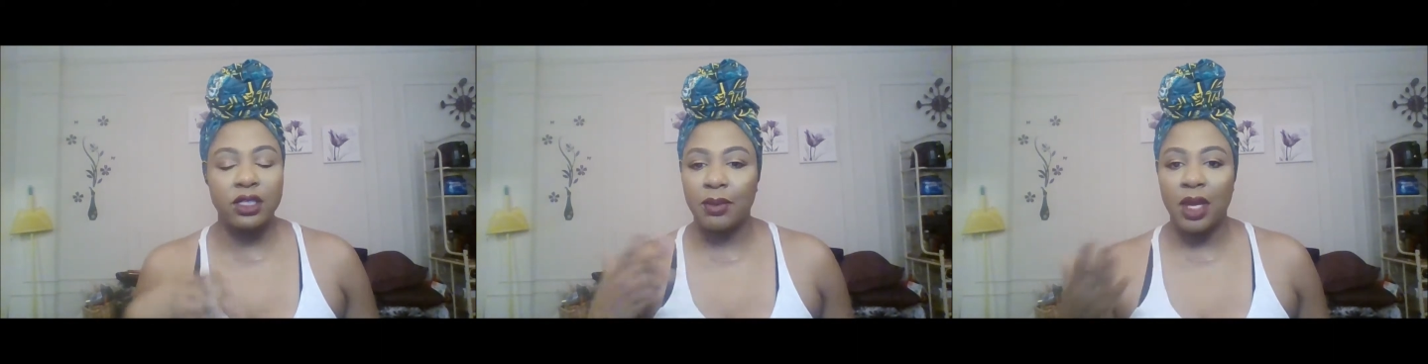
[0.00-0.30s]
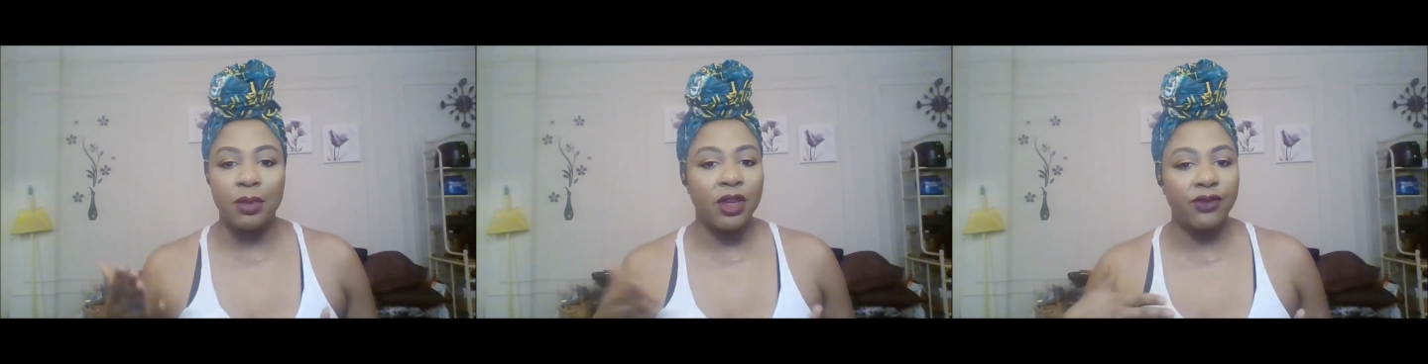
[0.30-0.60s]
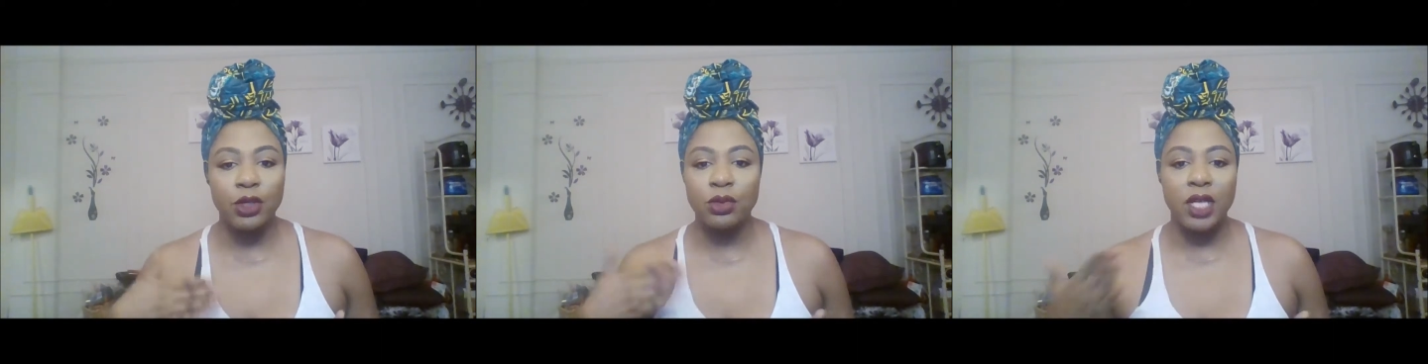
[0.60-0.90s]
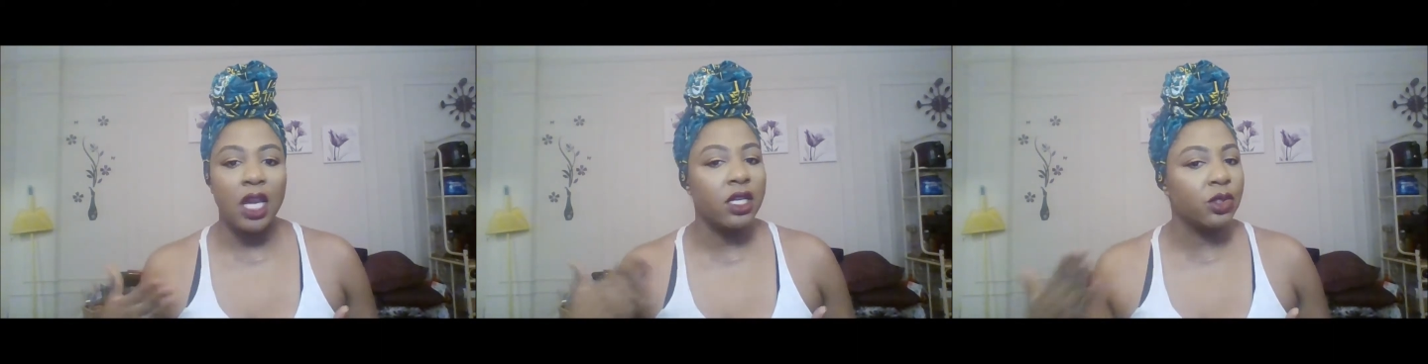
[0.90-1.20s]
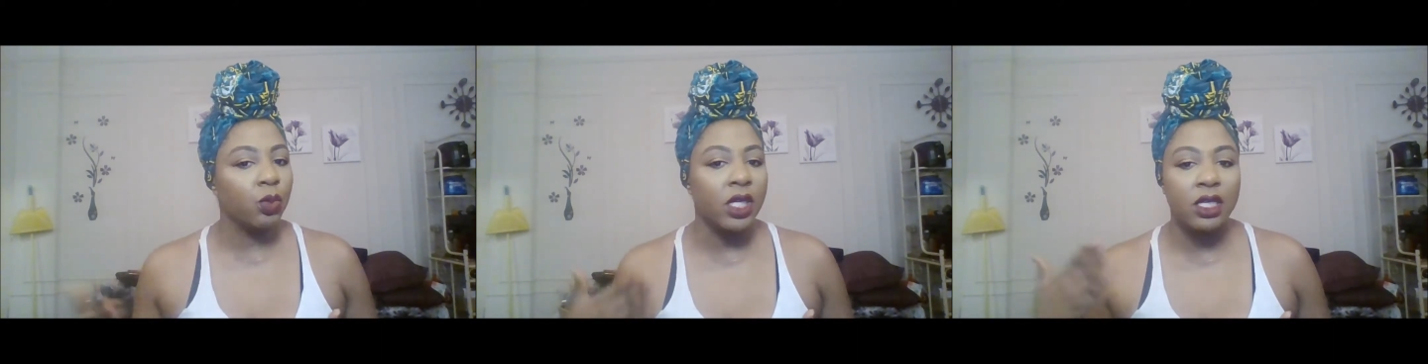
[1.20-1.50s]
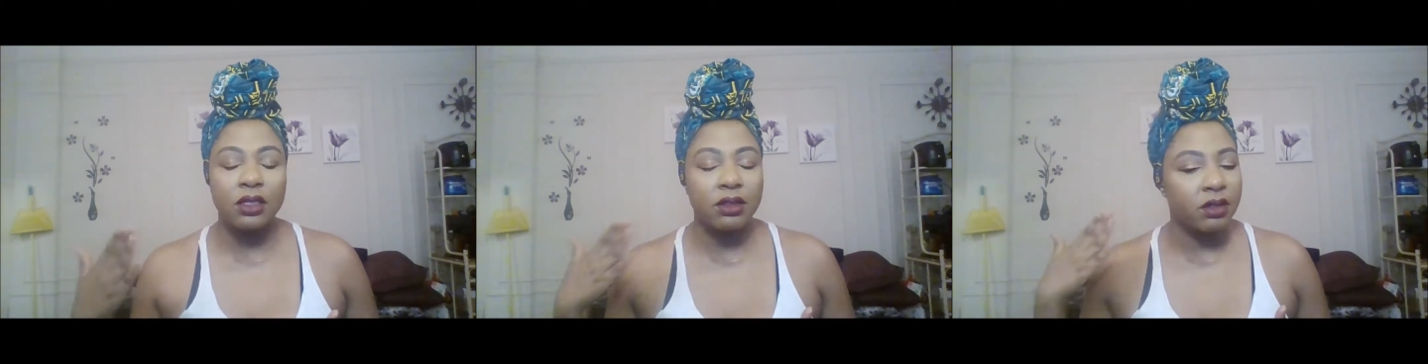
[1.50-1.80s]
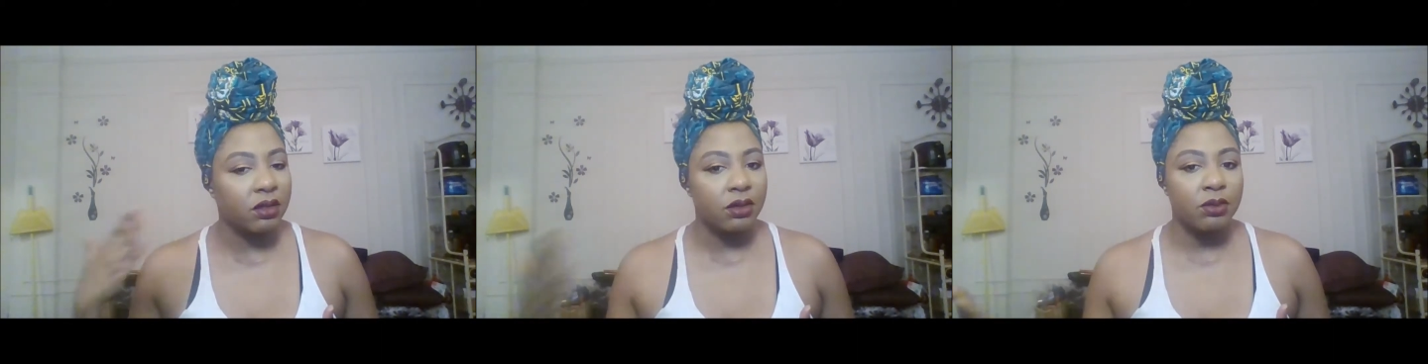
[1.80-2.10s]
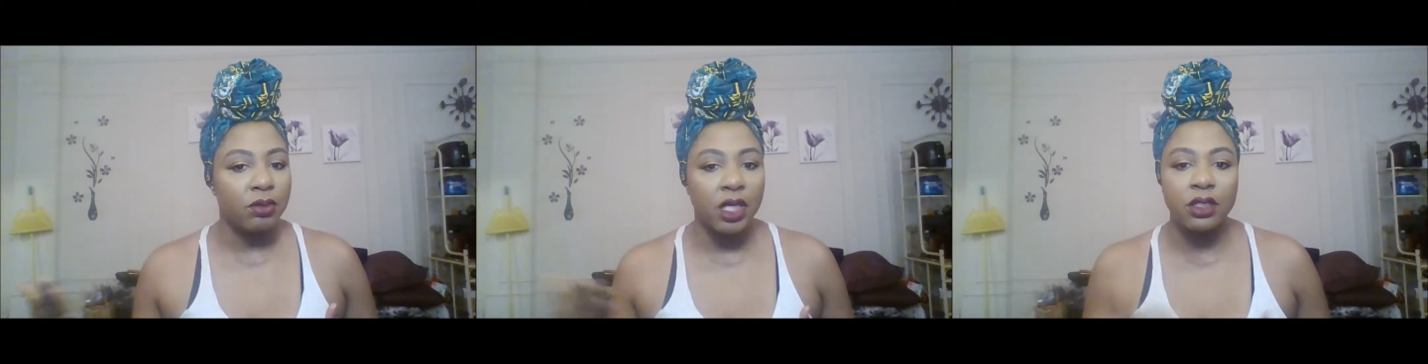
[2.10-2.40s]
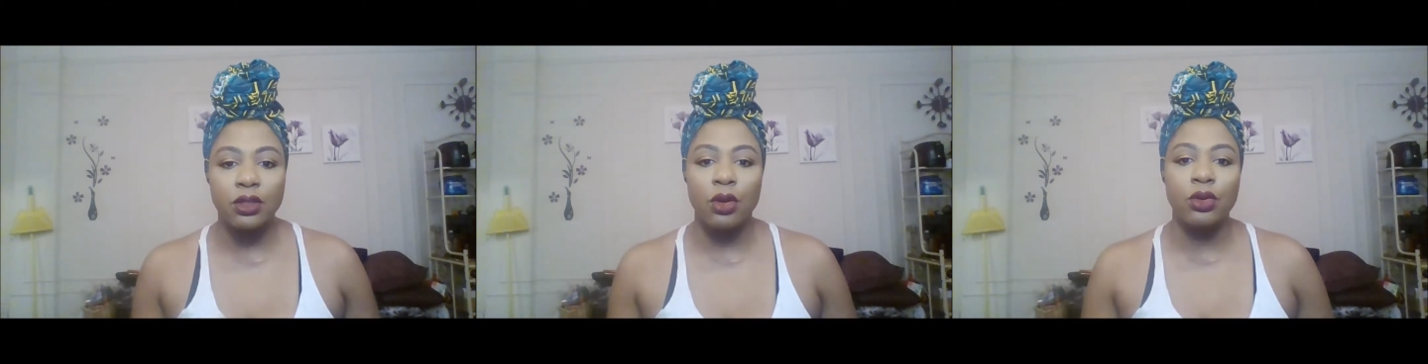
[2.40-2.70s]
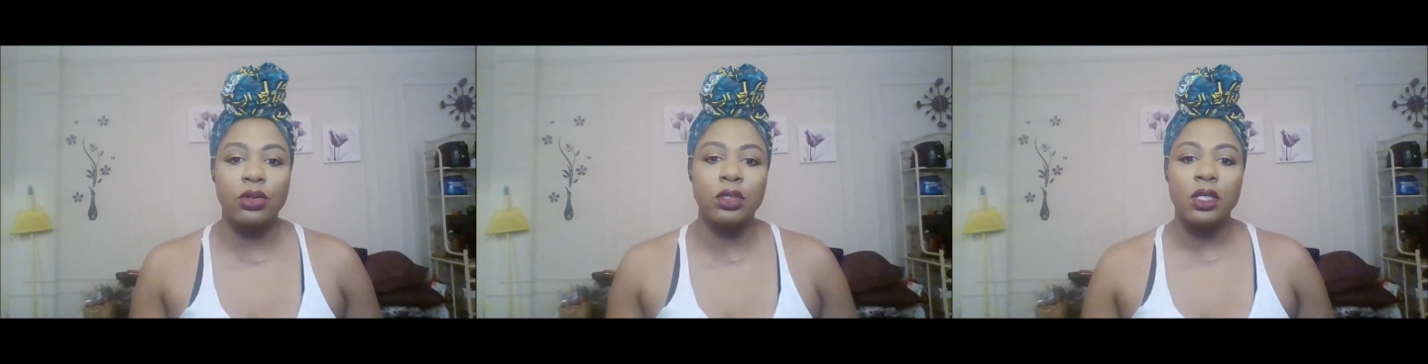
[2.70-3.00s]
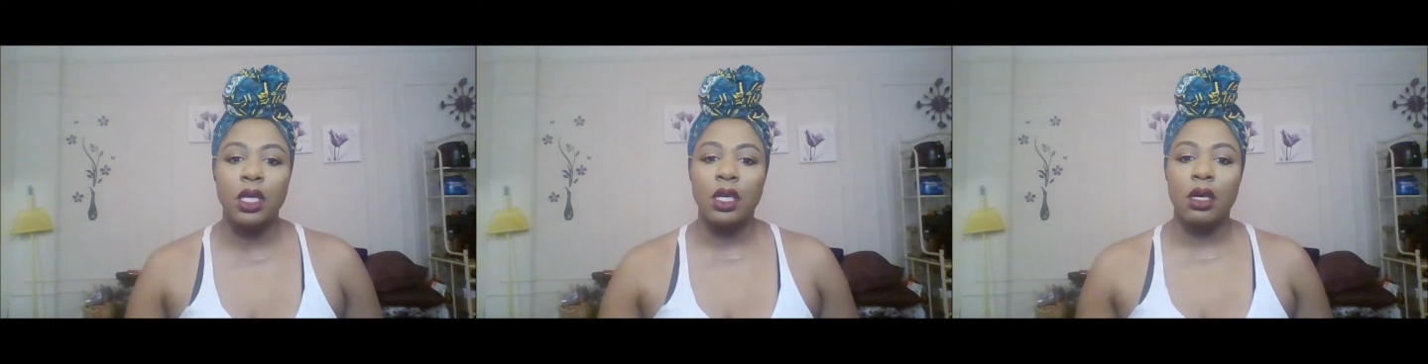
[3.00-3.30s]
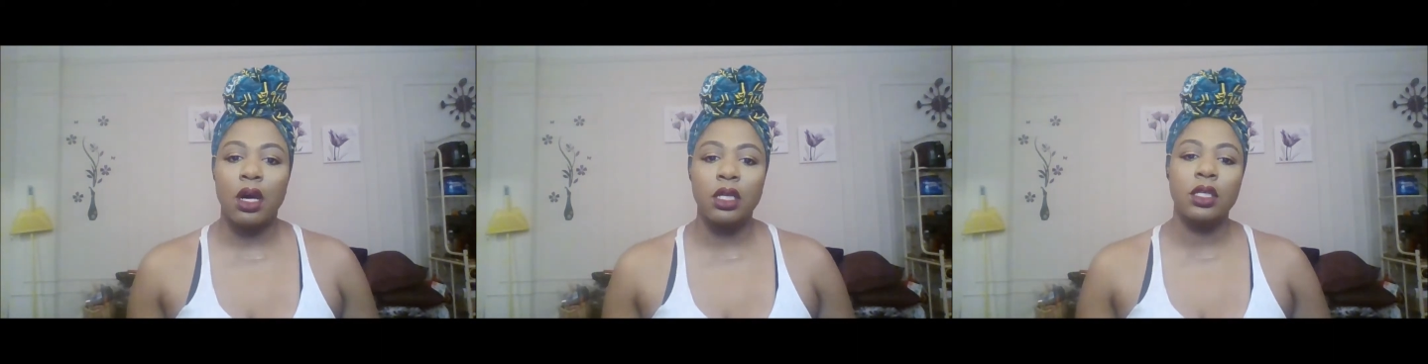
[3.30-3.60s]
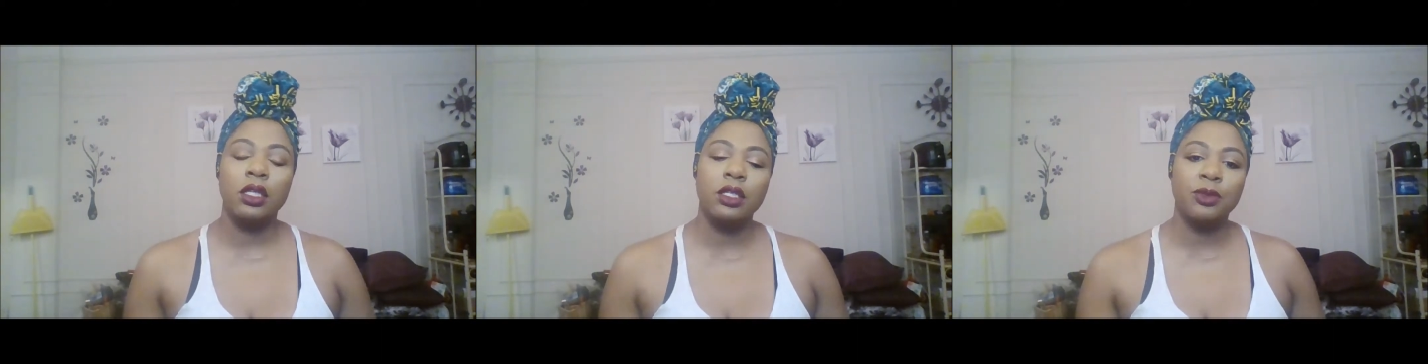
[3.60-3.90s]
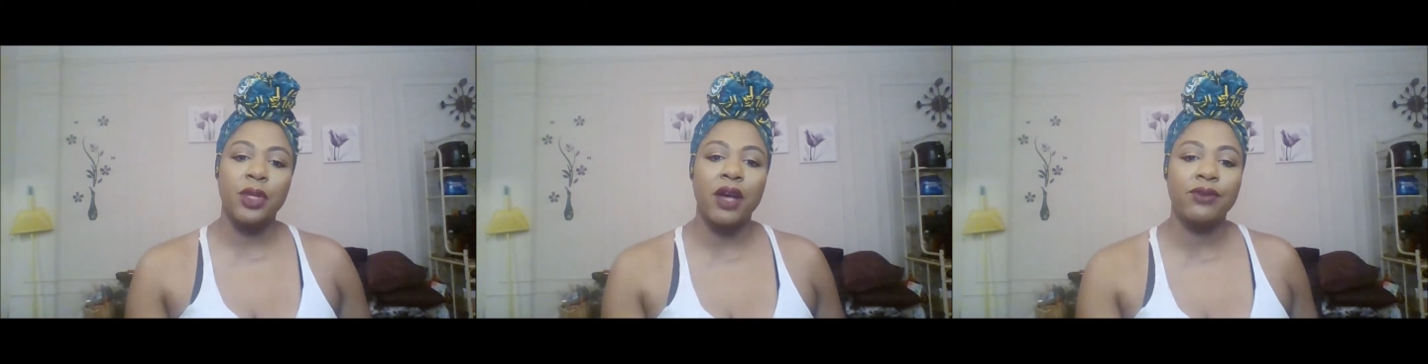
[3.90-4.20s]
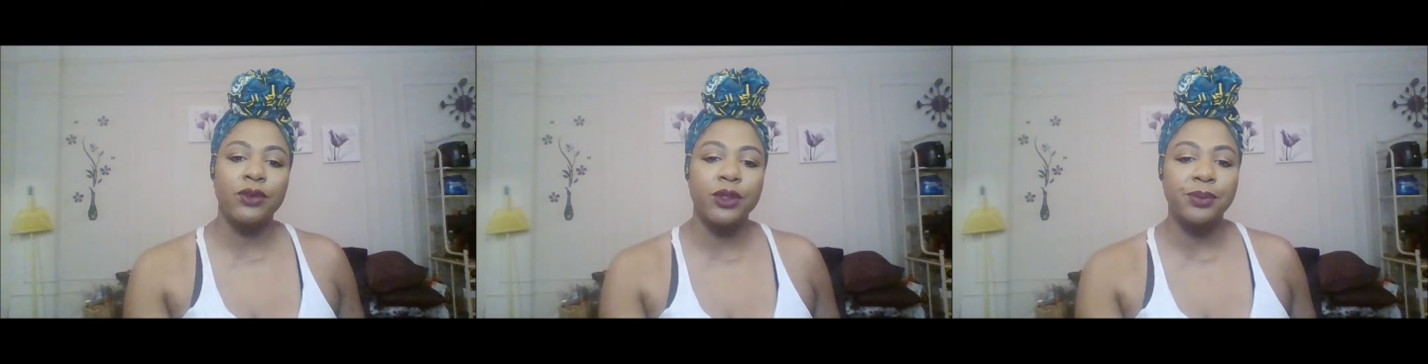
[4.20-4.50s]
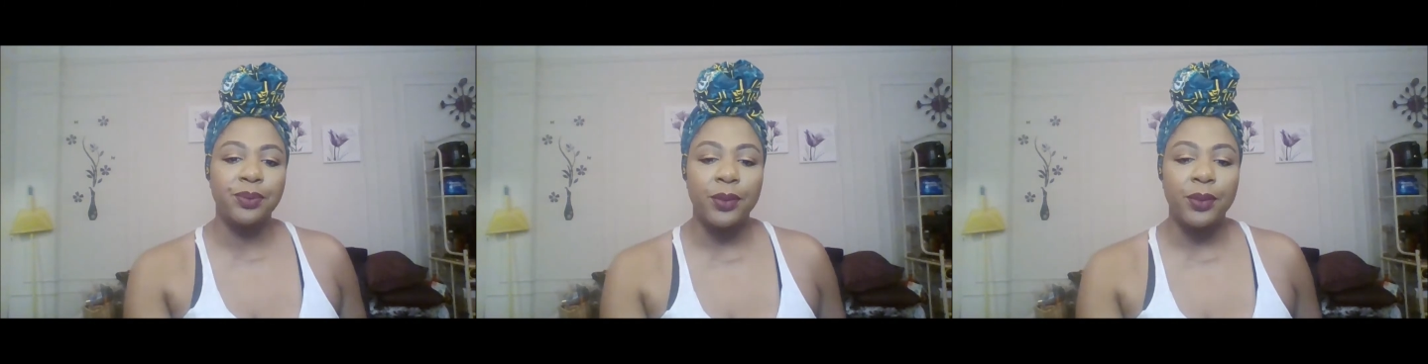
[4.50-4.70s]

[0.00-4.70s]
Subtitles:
They may be a few days, weeks, months old on this platform.